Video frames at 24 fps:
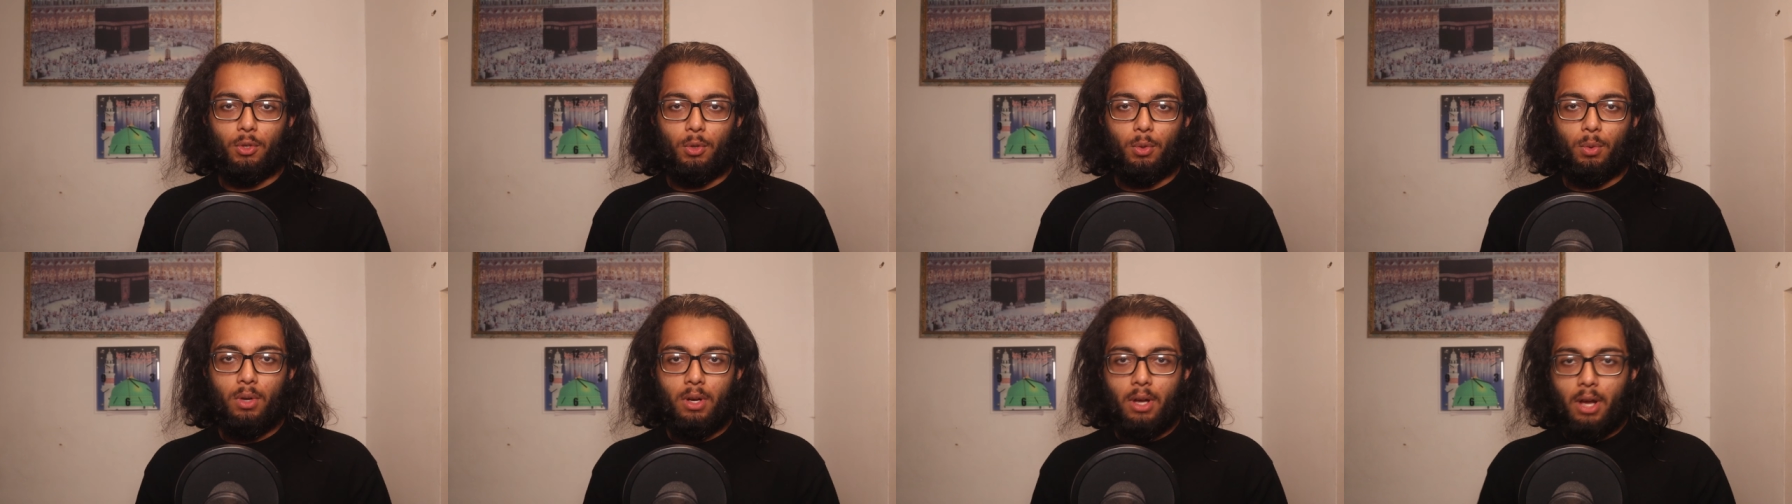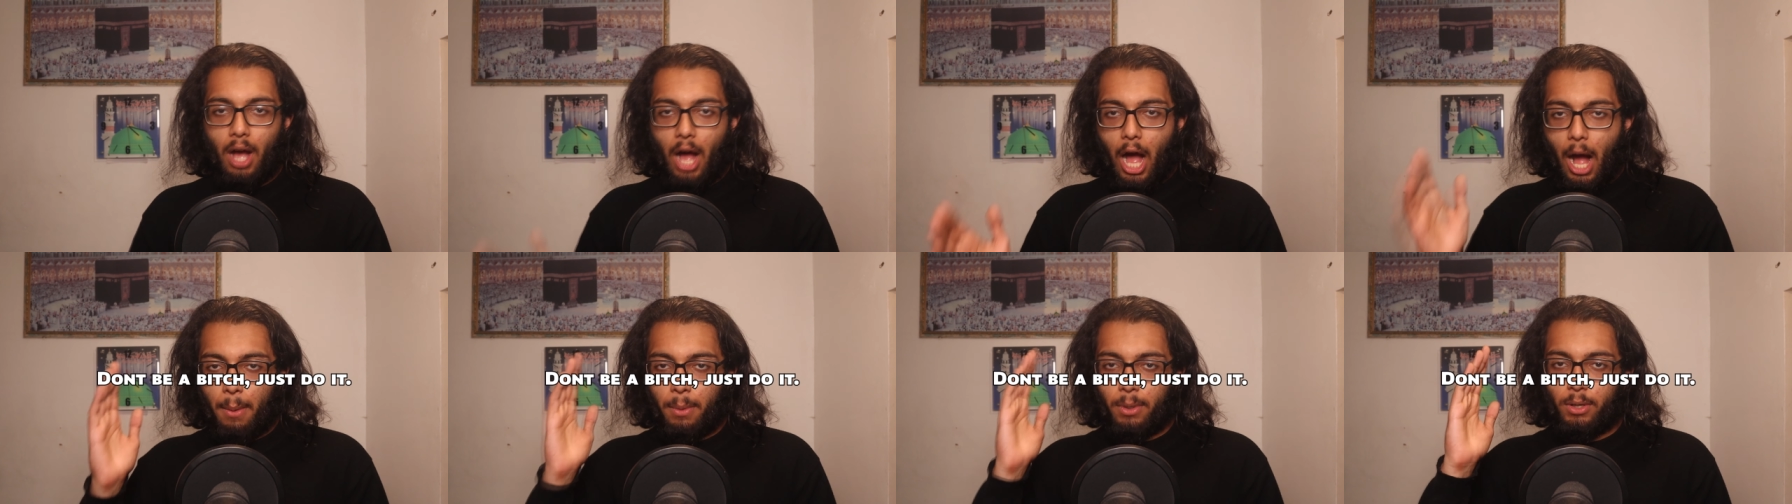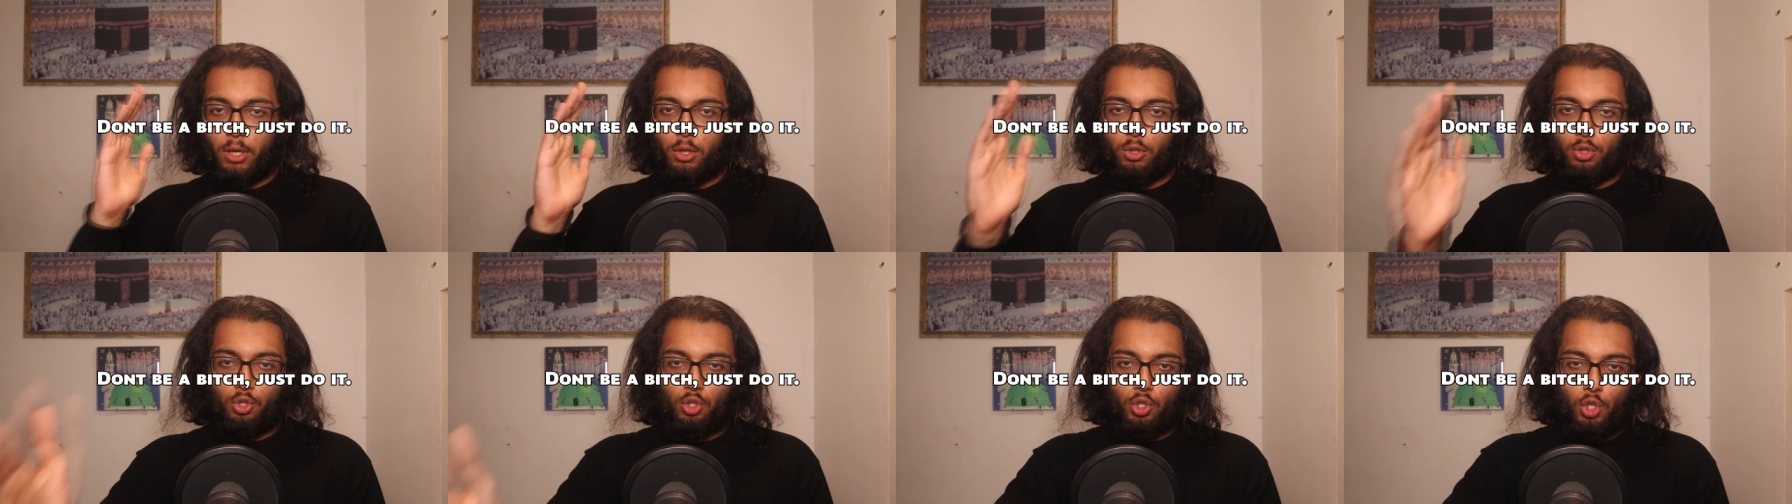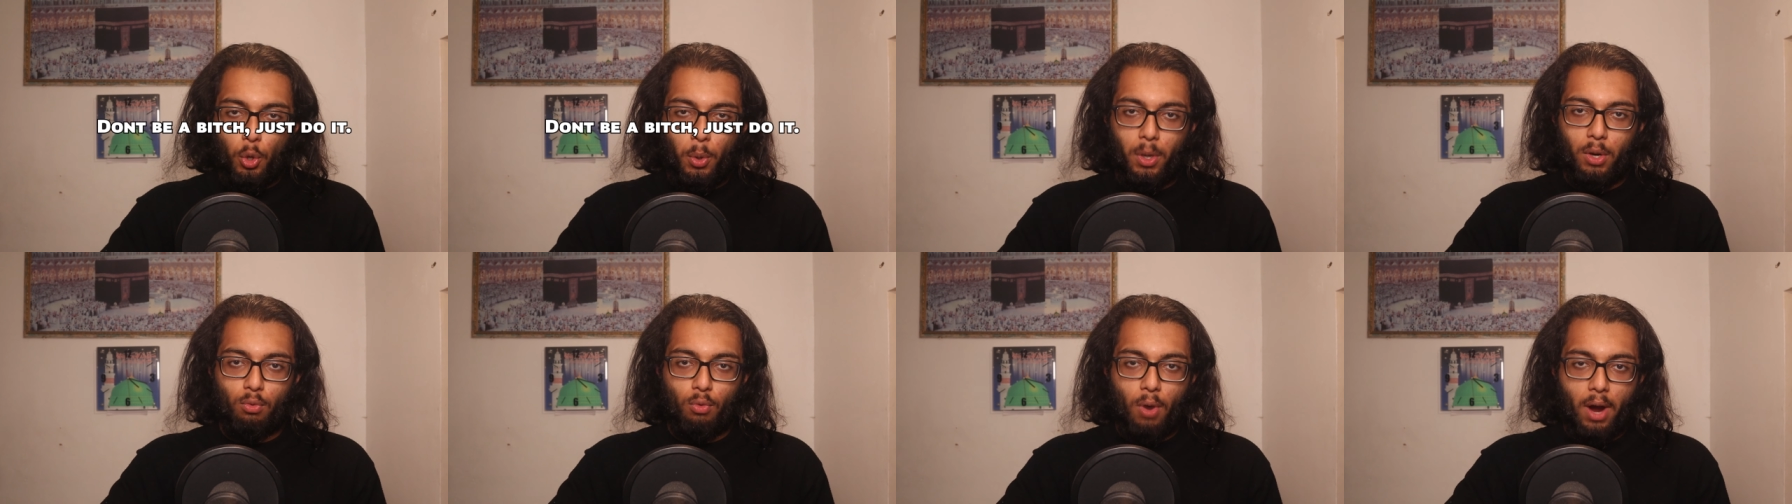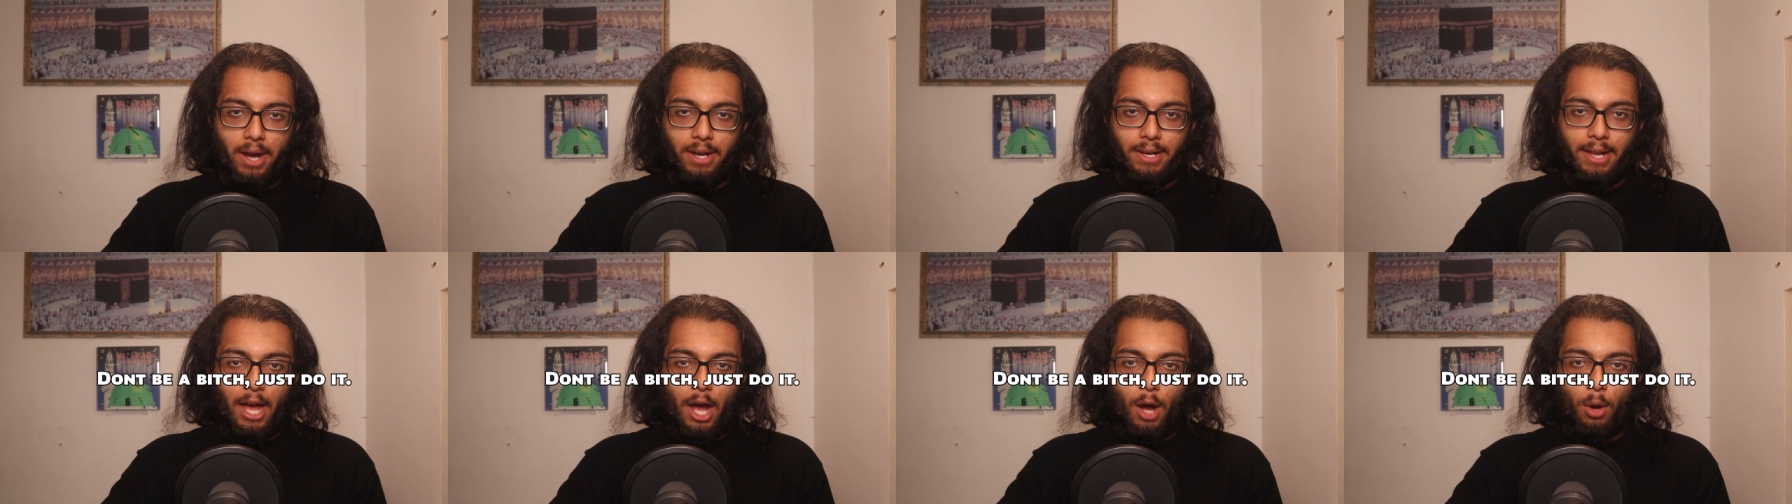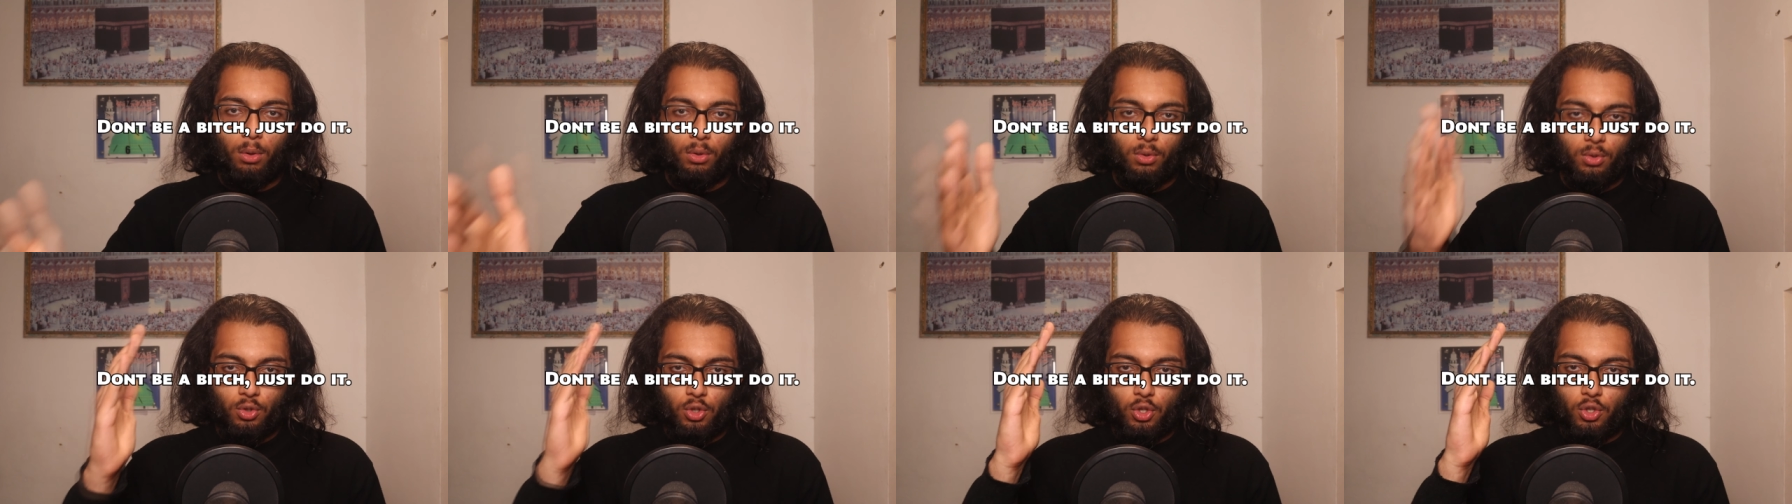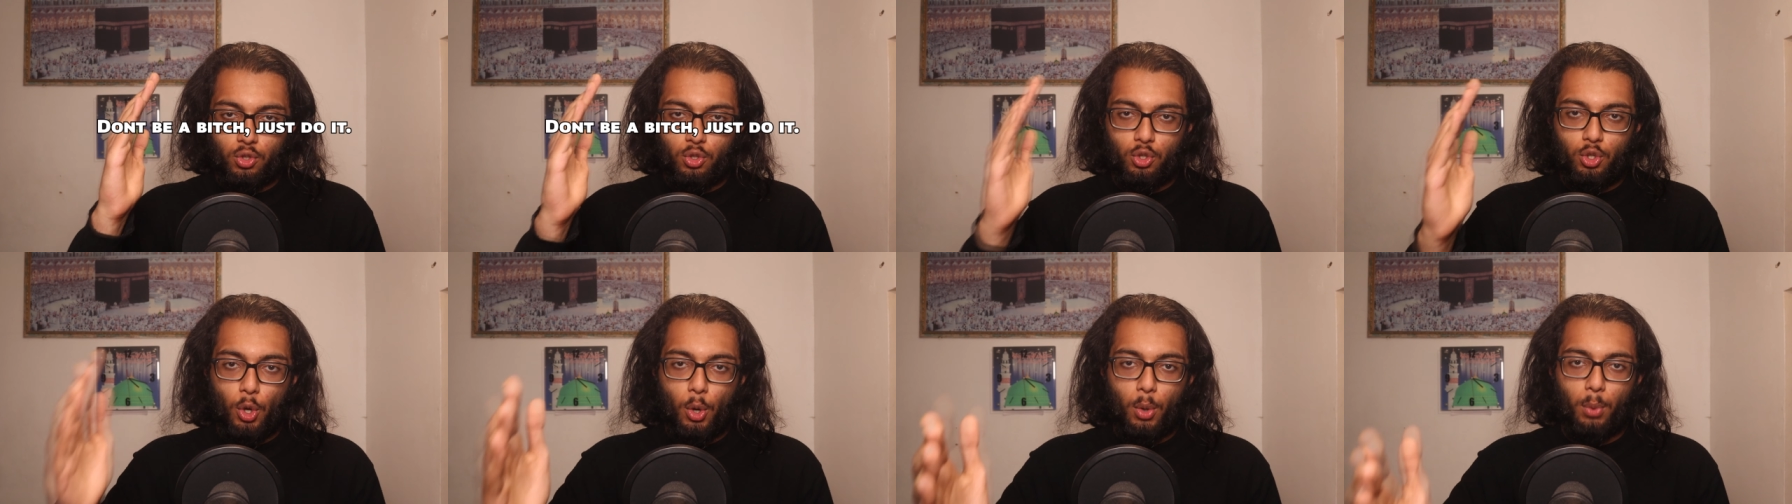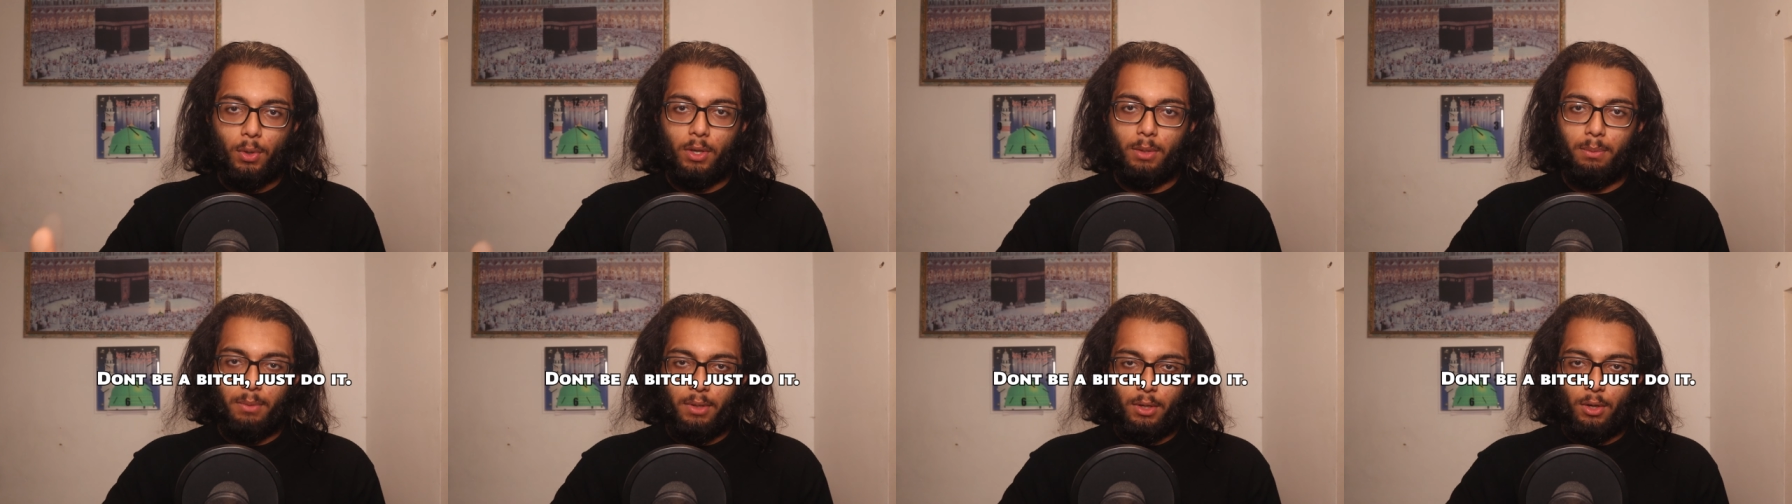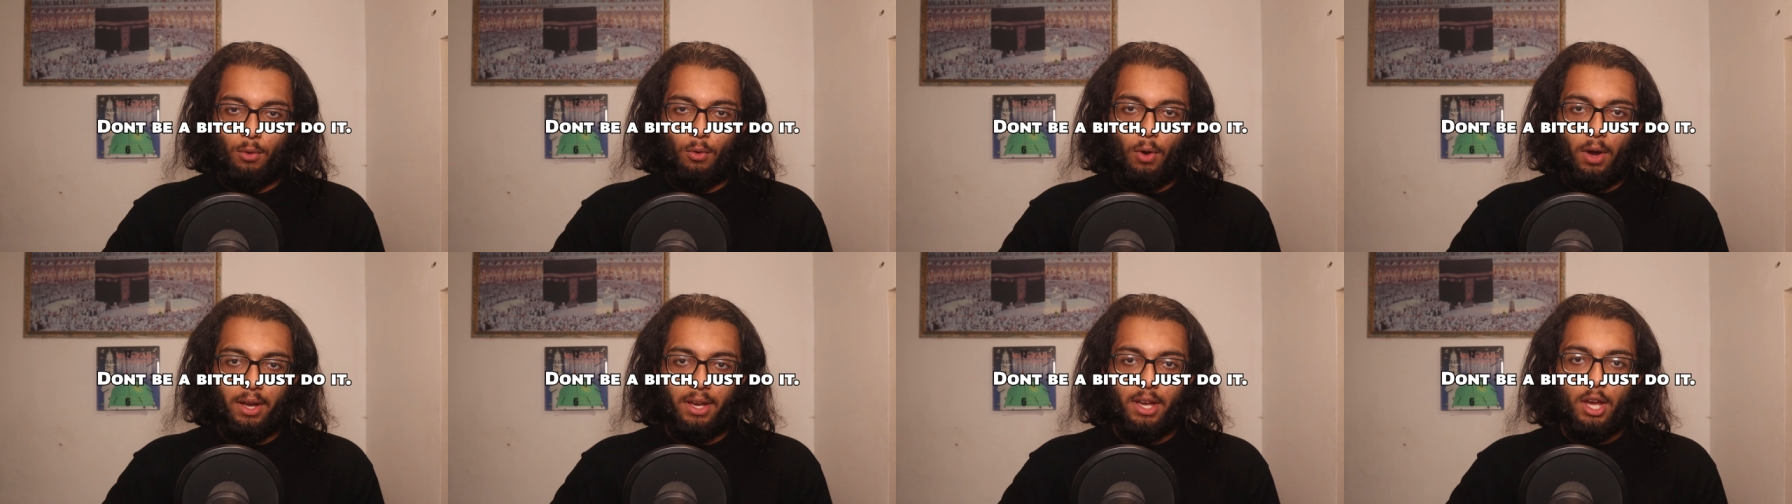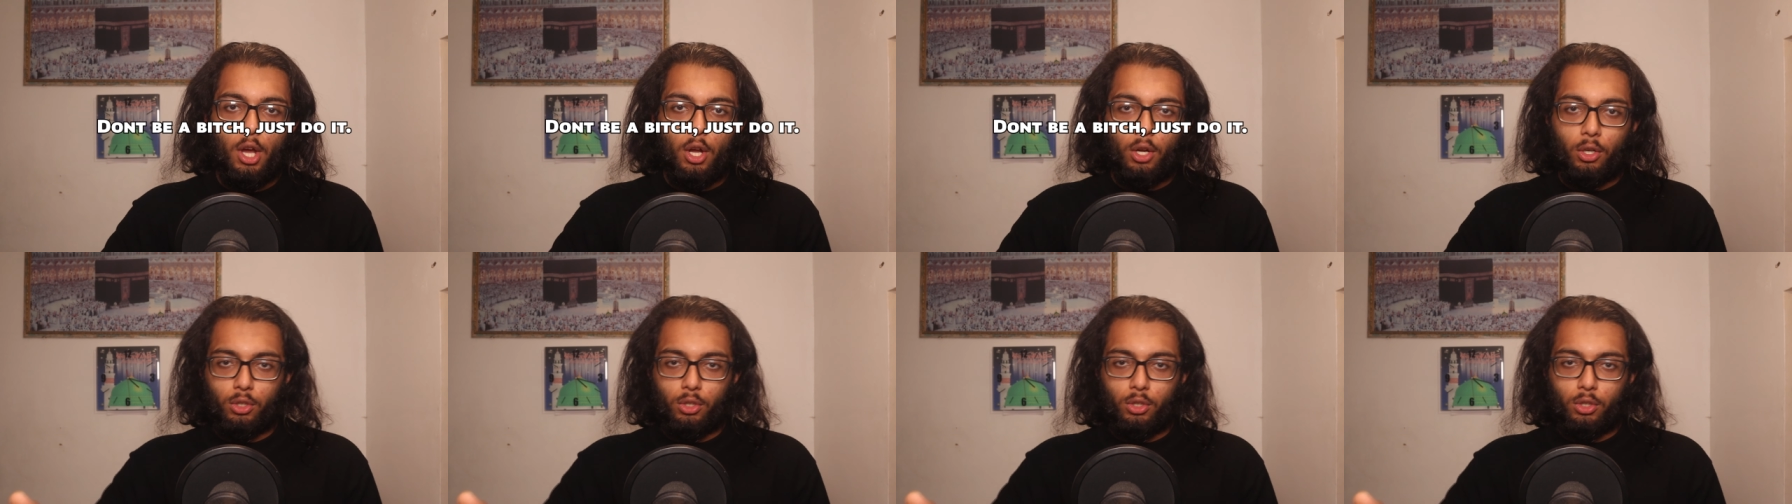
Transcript: do. I'm going to do it right now. Just do it with me, all right?